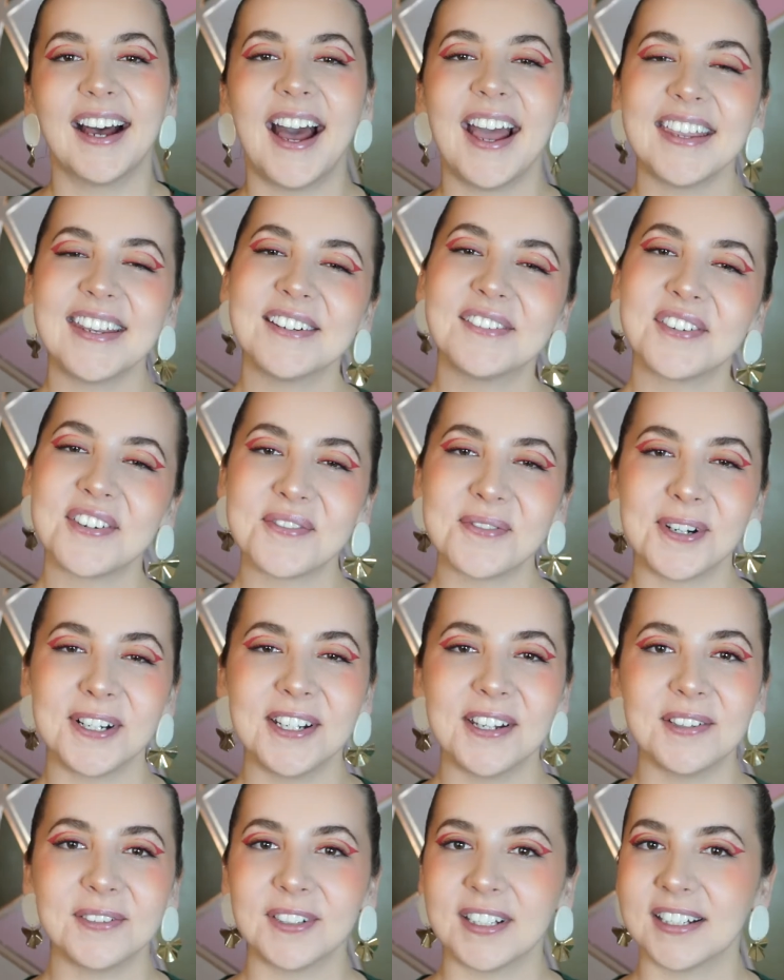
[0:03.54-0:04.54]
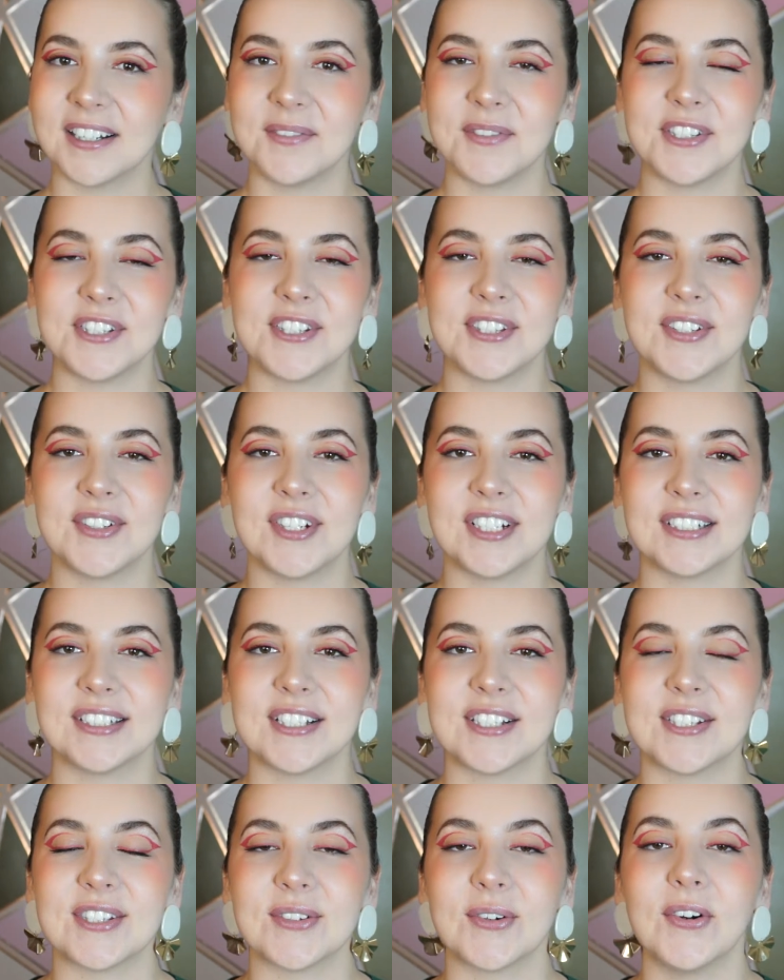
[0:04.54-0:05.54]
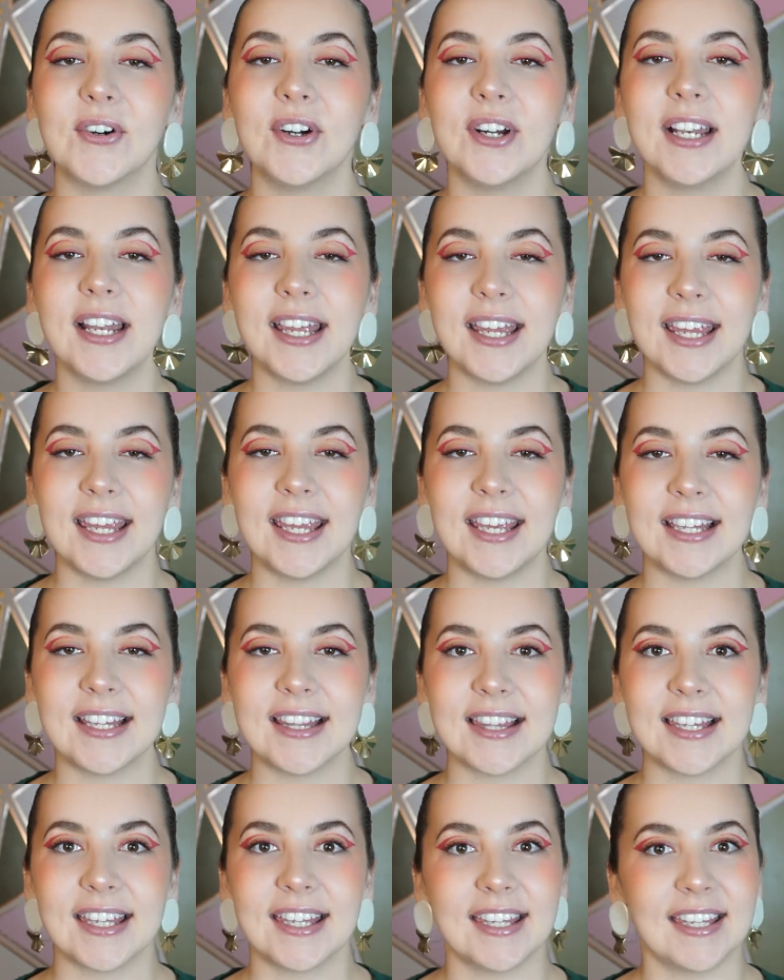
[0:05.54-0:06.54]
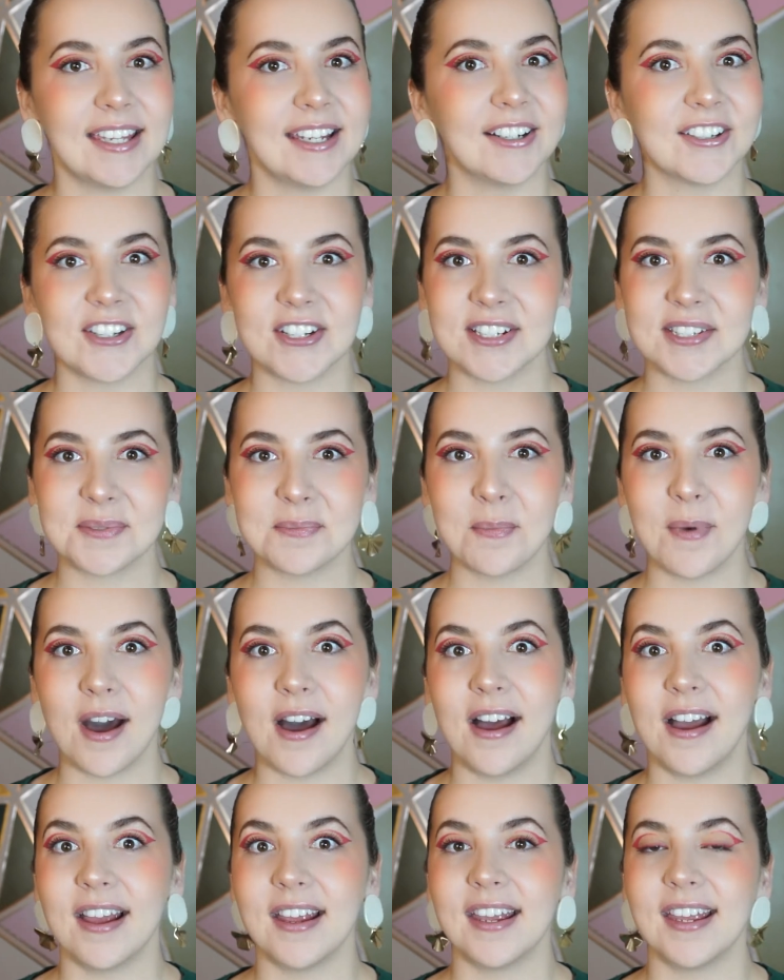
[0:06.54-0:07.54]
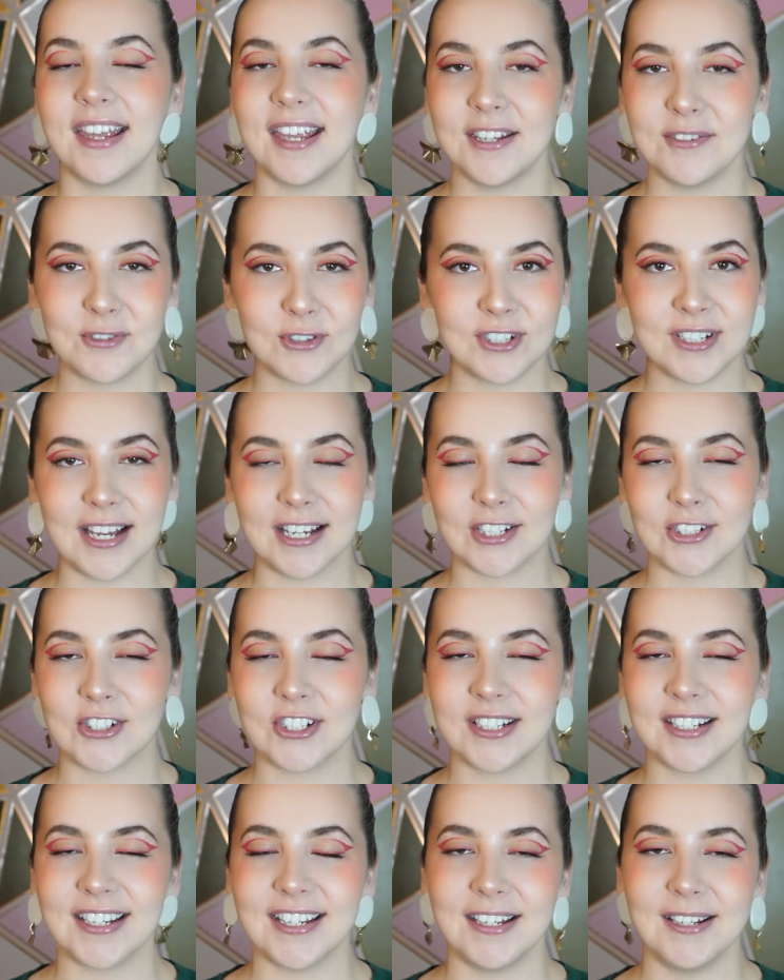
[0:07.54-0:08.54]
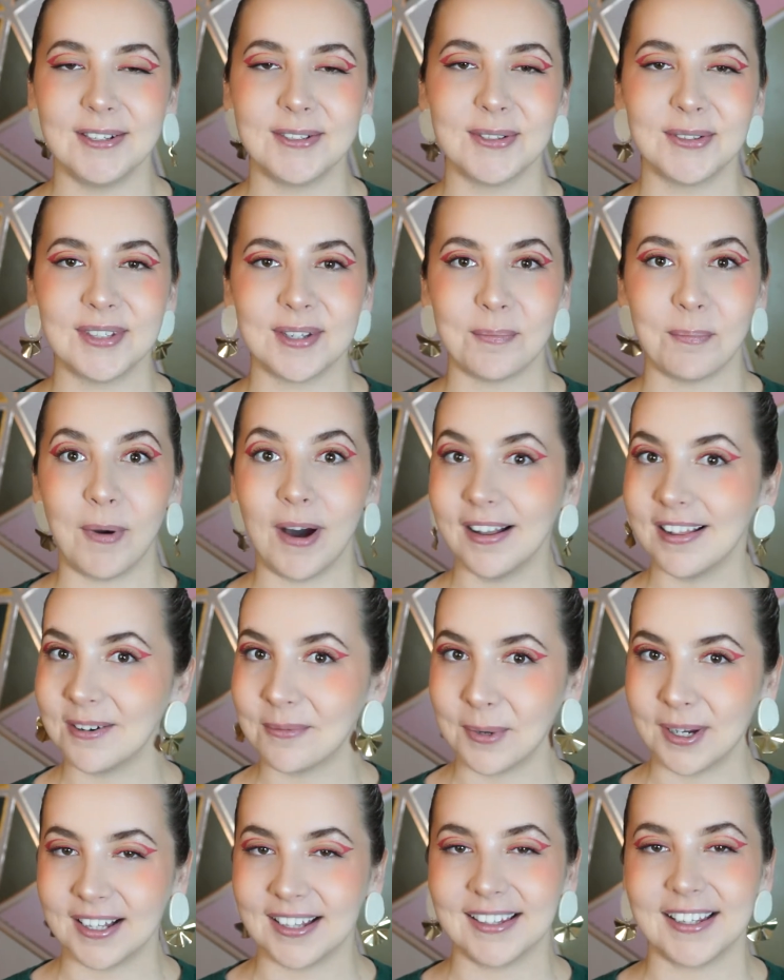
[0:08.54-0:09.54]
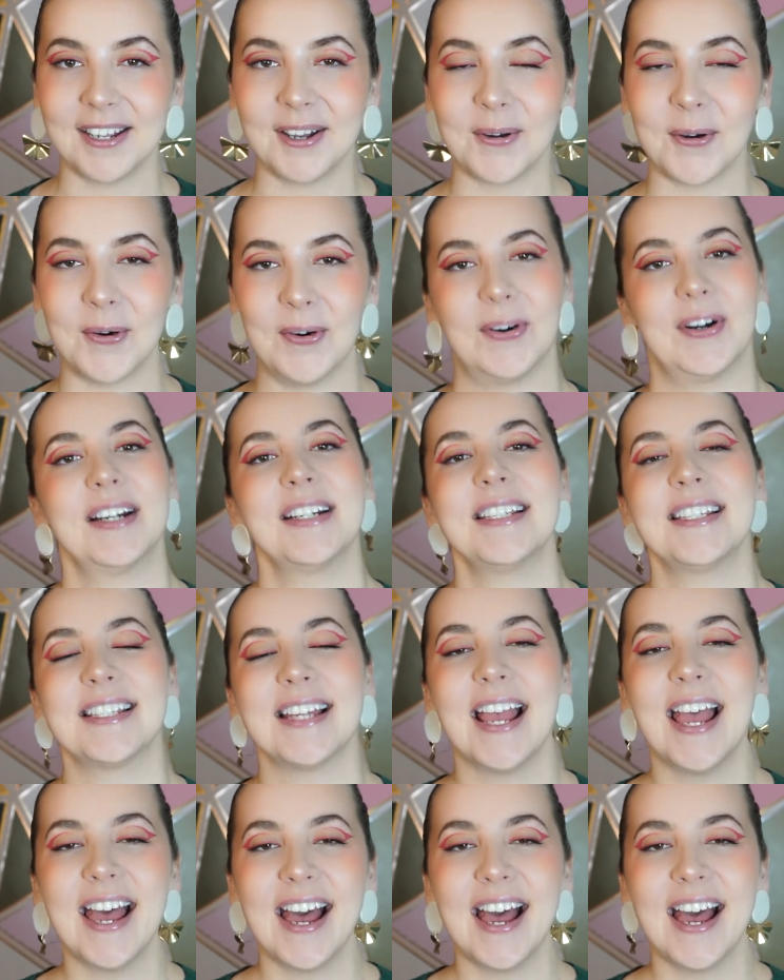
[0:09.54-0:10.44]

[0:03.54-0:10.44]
Hi everyone and welcome to Studio the Soil, and here's my introduction into the polymer clay course.